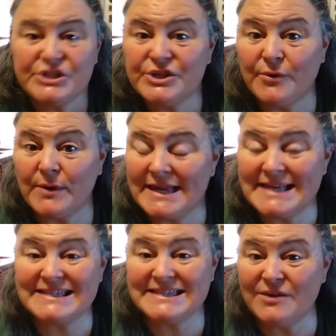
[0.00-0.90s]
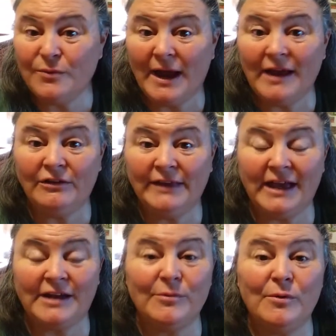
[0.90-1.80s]
So is the wild
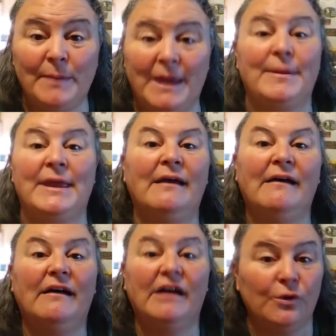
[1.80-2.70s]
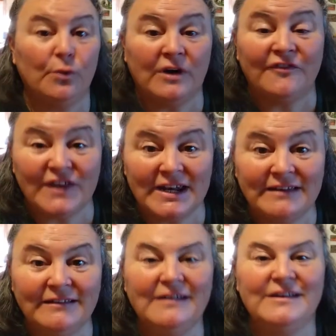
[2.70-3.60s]
animal baby an orphan?
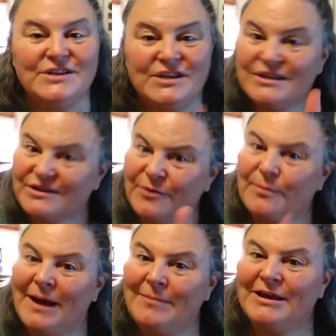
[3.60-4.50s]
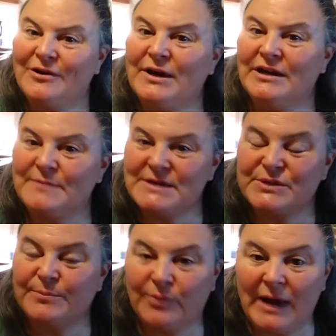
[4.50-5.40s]
You're probably going to be
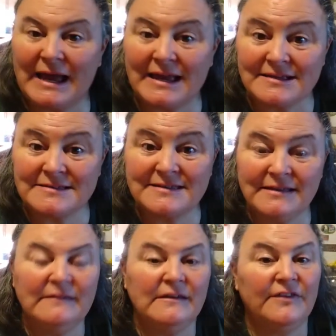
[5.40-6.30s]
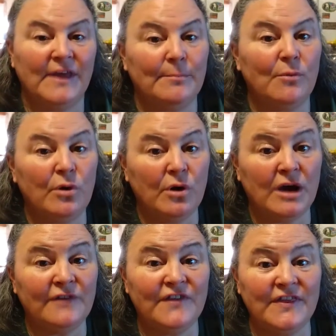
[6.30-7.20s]
surprised that more
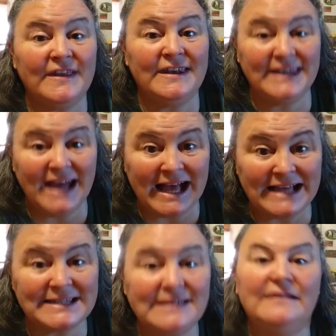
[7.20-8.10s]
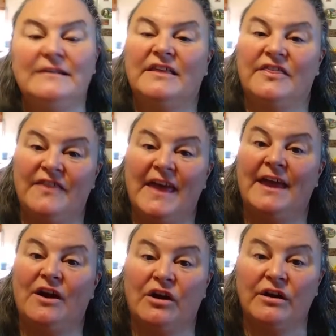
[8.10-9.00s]
often than not,
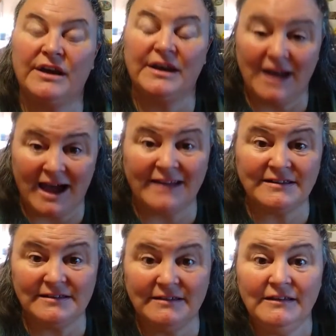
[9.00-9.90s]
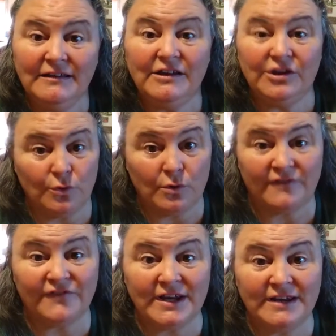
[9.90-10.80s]
they are not an
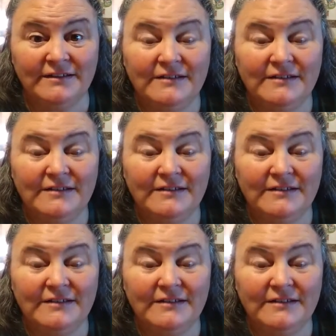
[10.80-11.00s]
orphan.